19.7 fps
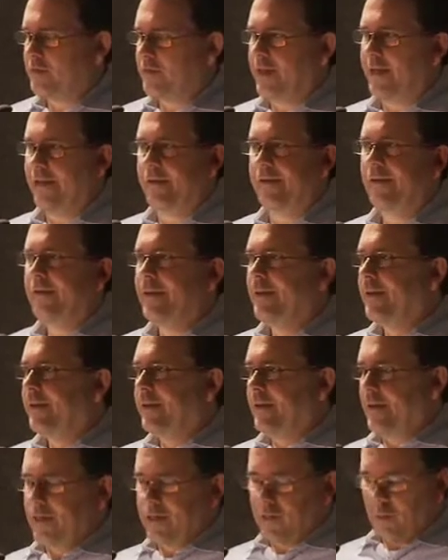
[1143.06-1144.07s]
like
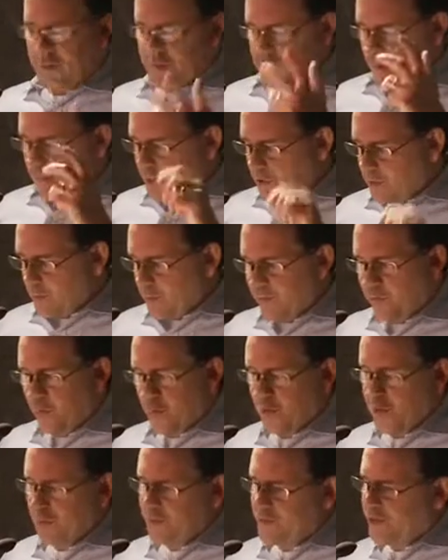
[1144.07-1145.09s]
the ones I mentioned before,
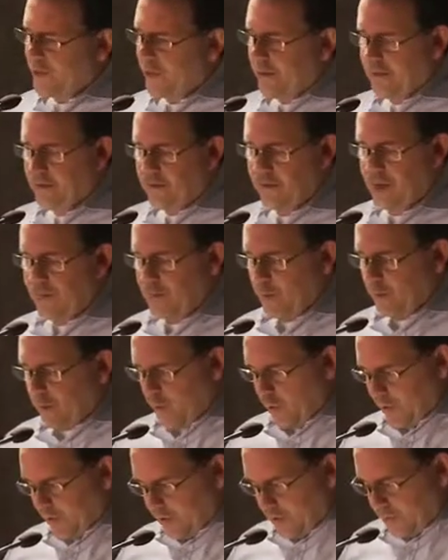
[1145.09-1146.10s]
home sale, crime
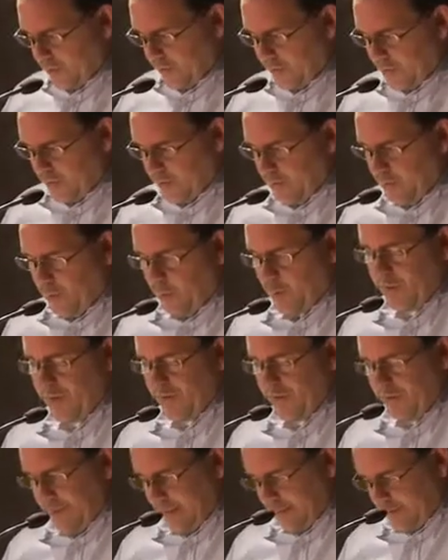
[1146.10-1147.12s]
reports, all of those important
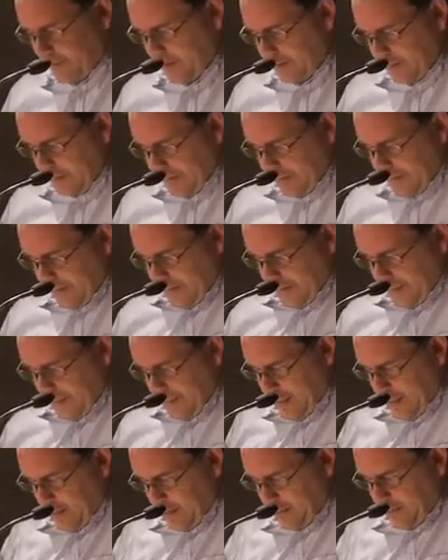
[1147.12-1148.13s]
things.
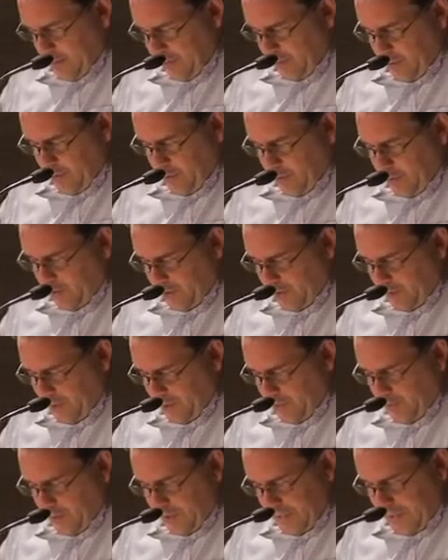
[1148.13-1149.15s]
We talked about
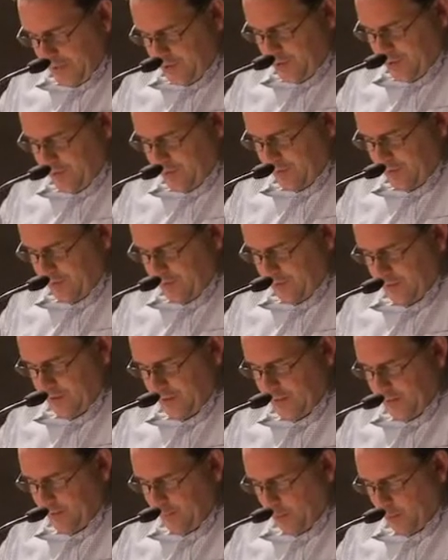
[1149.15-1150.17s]
location. That's
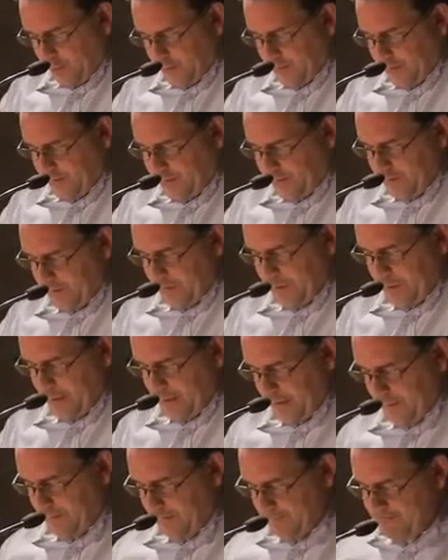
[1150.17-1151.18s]
really important.
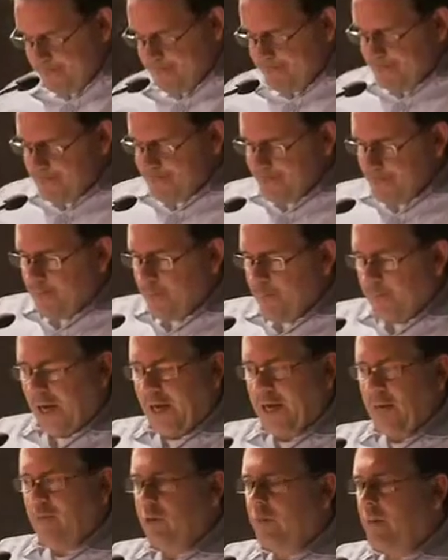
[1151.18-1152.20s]
The
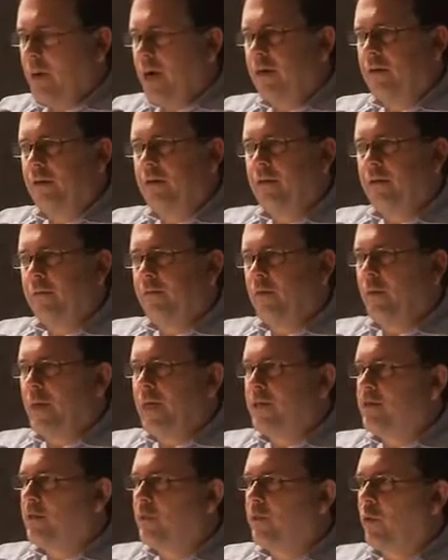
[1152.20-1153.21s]
hybrid model
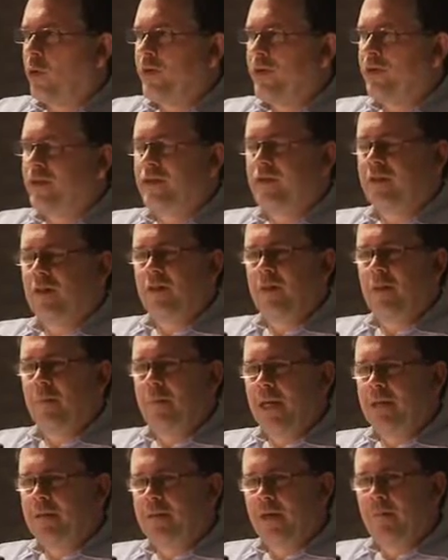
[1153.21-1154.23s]
remains important. There's still an
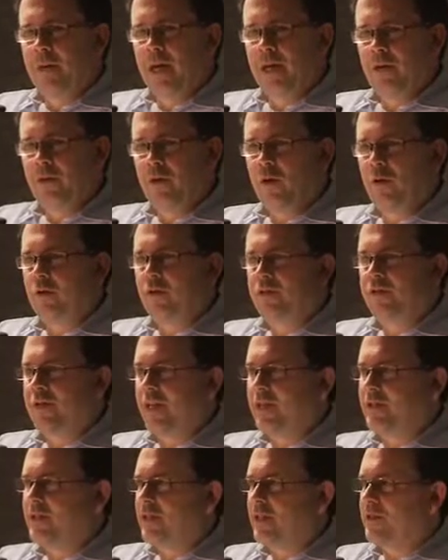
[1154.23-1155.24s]
amazing amount of local
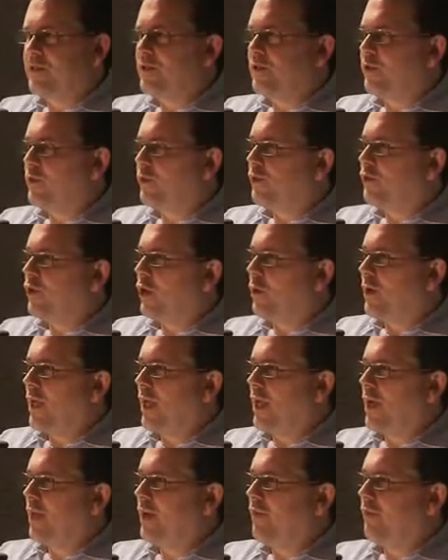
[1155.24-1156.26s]
sites that still don't
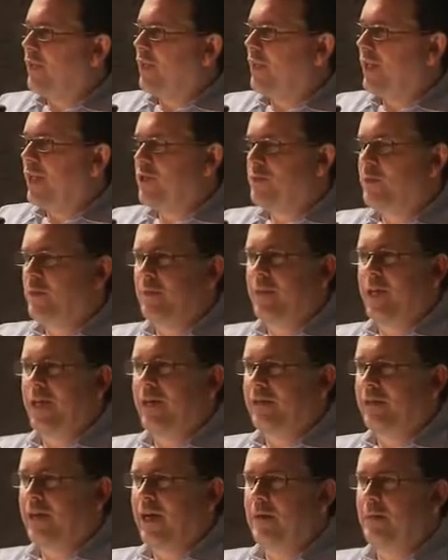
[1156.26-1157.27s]
have engagement
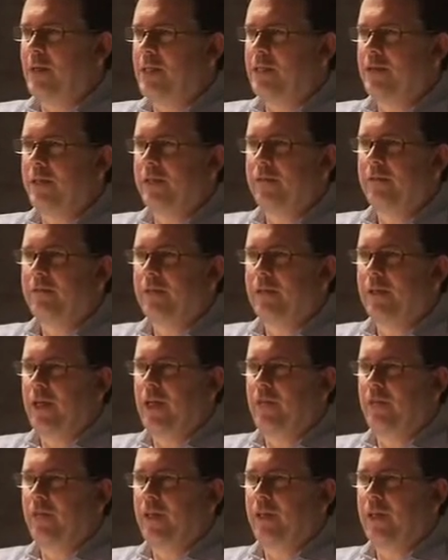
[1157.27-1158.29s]
beyond commenting. And
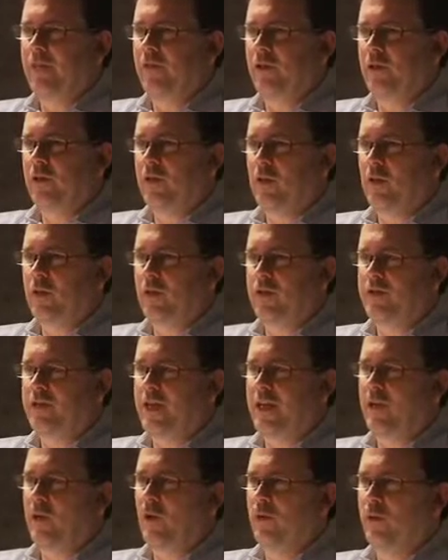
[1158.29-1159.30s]
I think if your local
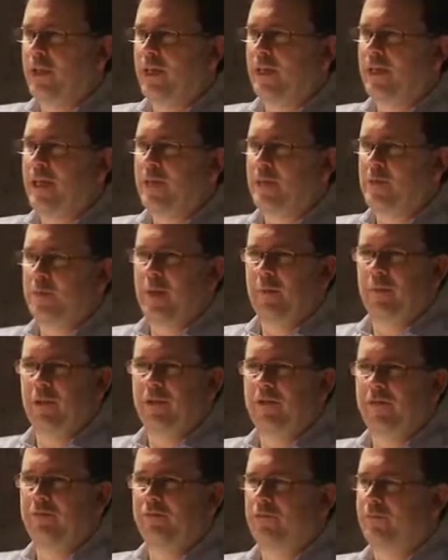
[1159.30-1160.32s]
site only allows people
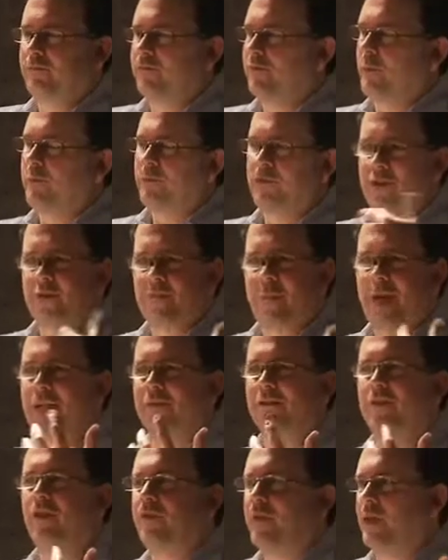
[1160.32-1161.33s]
to
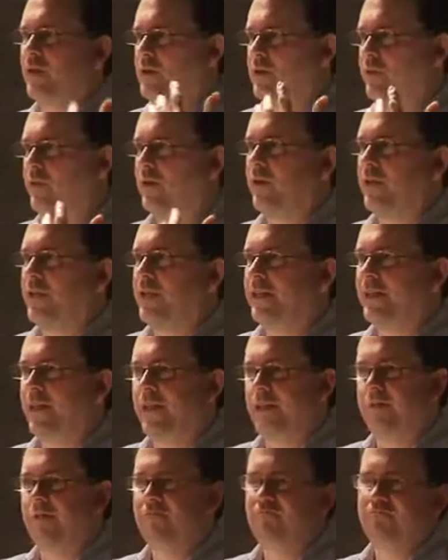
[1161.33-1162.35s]
respond to things you've already
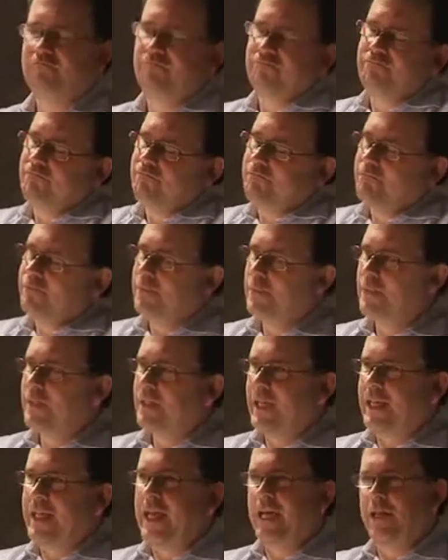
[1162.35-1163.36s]
done,
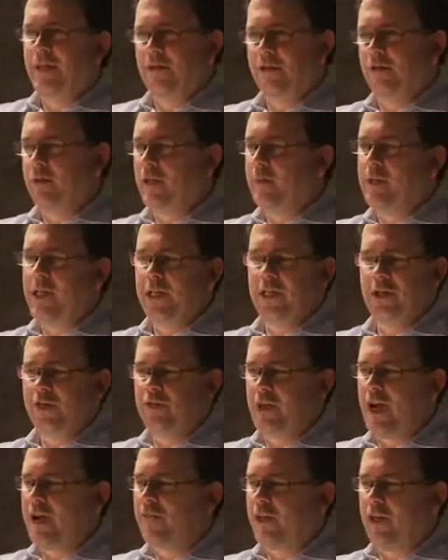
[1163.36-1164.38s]
again, you're limiting your
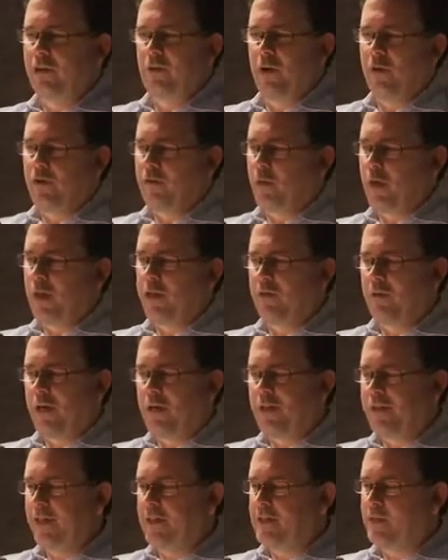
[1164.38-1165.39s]
traffic growth. One of the
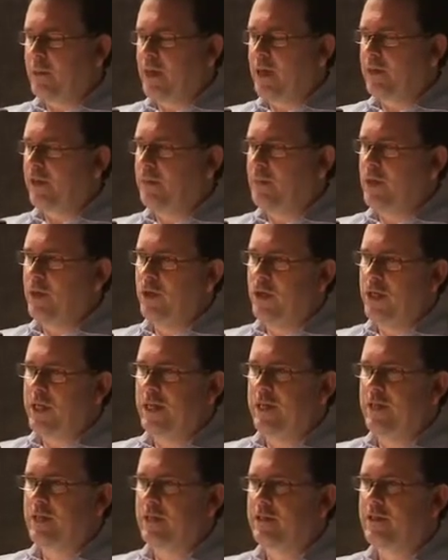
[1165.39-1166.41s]
great things about
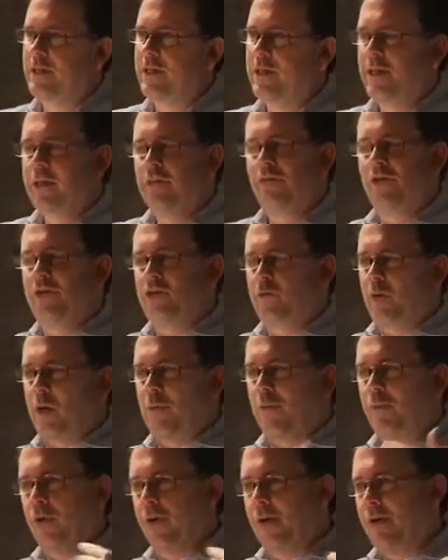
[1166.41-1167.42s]
community is if you just want to
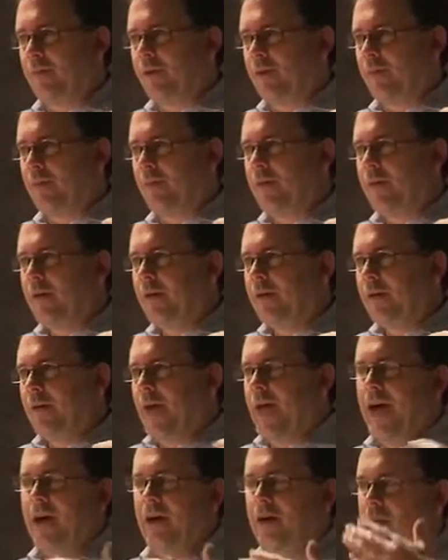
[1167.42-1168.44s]
put the
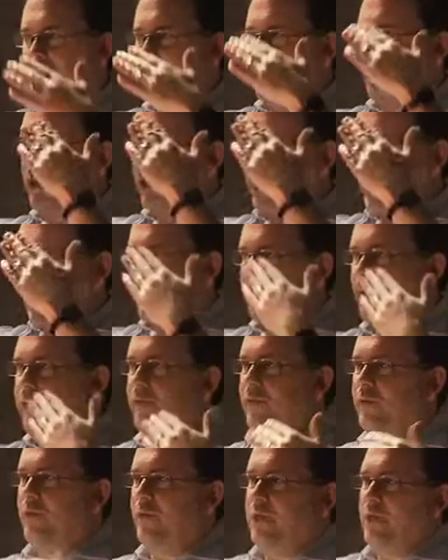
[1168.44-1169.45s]
hat on and look at it
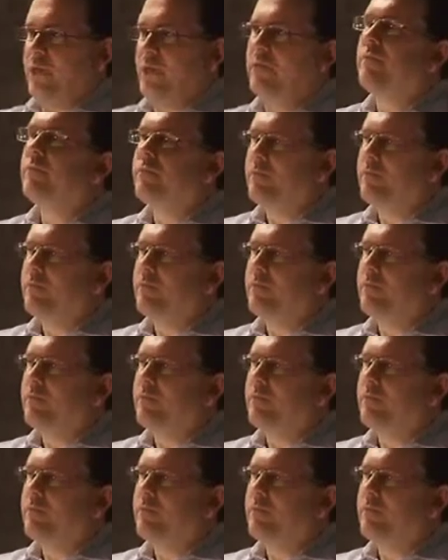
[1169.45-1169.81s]
through the